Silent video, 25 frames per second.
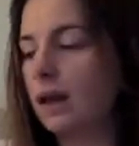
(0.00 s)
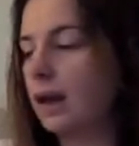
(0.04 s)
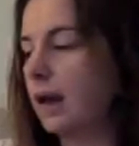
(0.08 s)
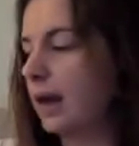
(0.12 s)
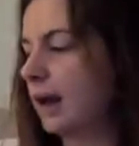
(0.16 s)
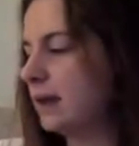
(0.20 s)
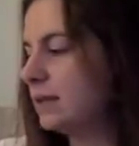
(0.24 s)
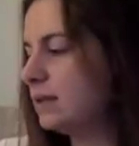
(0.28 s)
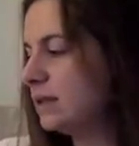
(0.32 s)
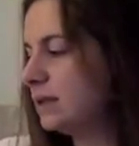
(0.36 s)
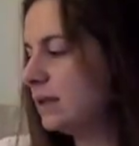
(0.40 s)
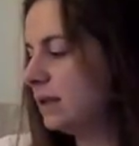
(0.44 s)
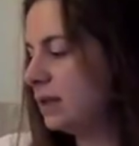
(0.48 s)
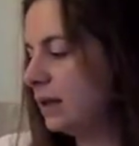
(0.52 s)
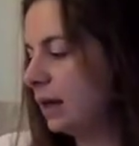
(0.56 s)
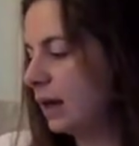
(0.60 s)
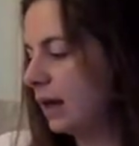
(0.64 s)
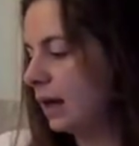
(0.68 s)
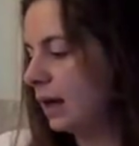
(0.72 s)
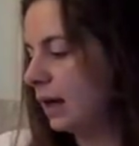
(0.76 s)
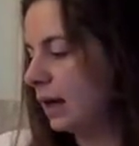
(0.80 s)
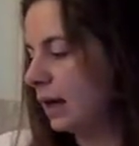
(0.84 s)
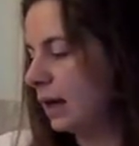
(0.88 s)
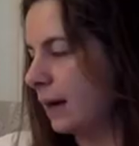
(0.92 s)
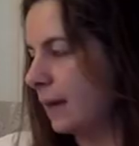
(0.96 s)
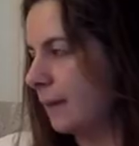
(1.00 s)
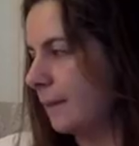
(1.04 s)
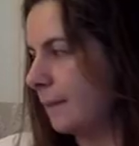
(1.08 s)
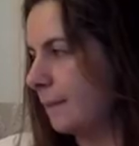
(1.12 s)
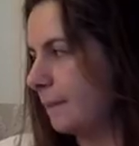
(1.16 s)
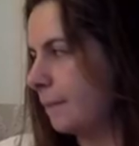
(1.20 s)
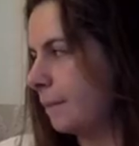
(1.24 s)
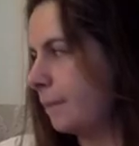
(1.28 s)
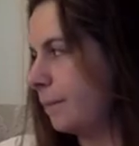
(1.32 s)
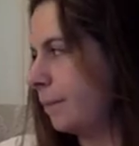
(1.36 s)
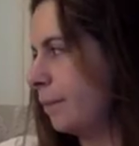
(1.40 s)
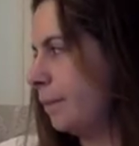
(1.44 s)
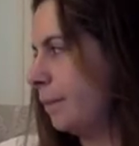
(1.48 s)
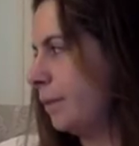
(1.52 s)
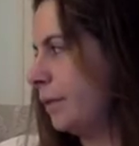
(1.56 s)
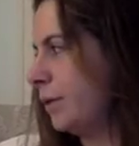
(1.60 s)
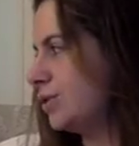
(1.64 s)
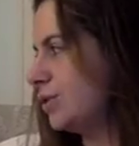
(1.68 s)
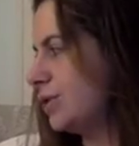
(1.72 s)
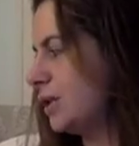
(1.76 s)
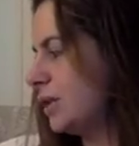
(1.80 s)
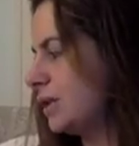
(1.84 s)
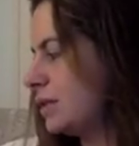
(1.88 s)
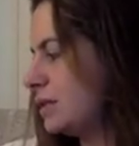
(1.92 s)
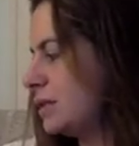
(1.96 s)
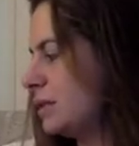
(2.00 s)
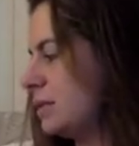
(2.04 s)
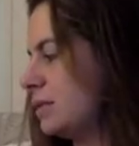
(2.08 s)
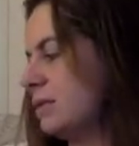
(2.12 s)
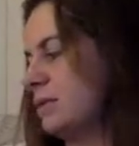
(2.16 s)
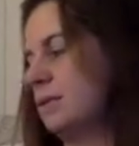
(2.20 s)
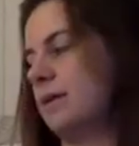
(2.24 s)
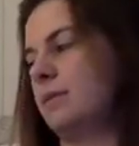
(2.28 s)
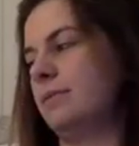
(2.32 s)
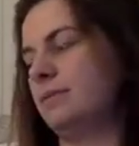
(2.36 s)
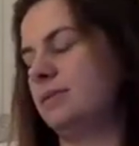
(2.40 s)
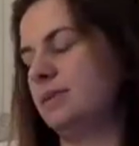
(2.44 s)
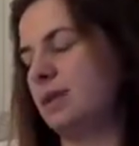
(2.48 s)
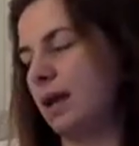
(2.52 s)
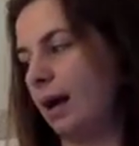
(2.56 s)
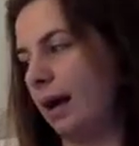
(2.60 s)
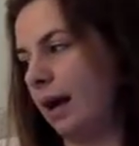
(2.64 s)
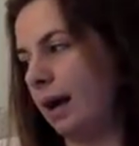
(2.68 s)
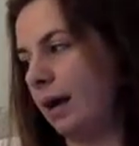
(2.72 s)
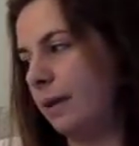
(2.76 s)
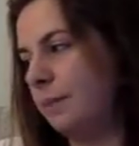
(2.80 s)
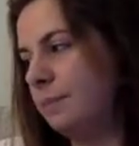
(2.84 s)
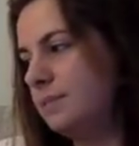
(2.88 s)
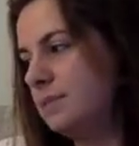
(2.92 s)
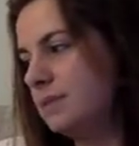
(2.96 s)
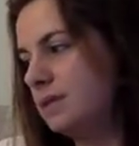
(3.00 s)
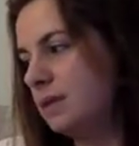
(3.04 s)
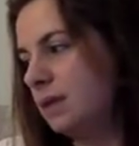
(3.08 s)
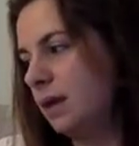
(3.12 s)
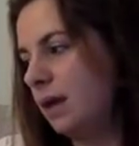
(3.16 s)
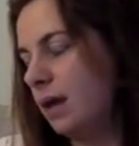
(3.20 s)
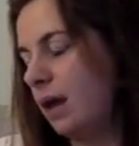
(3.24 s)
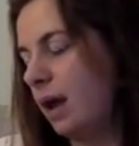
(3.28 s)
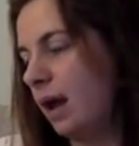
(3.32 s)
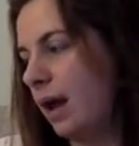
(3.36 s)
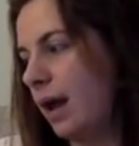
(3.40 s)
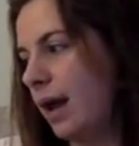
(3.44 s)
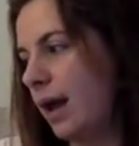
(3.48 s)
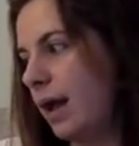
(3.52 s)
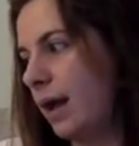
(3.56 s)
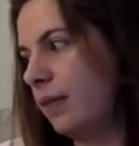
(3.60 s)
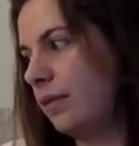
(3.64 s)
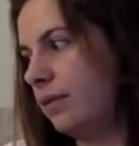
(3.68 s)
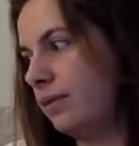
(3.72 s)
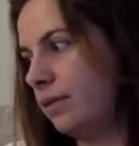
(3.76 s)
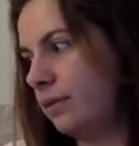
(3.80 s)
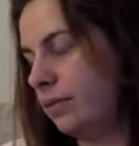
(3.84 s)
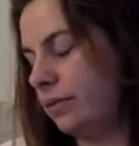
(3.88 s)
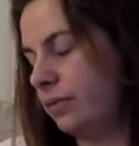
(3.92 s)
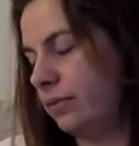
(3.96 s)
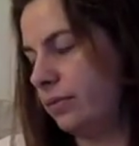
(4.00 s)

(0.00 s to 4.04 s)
I did purchase some tabs, and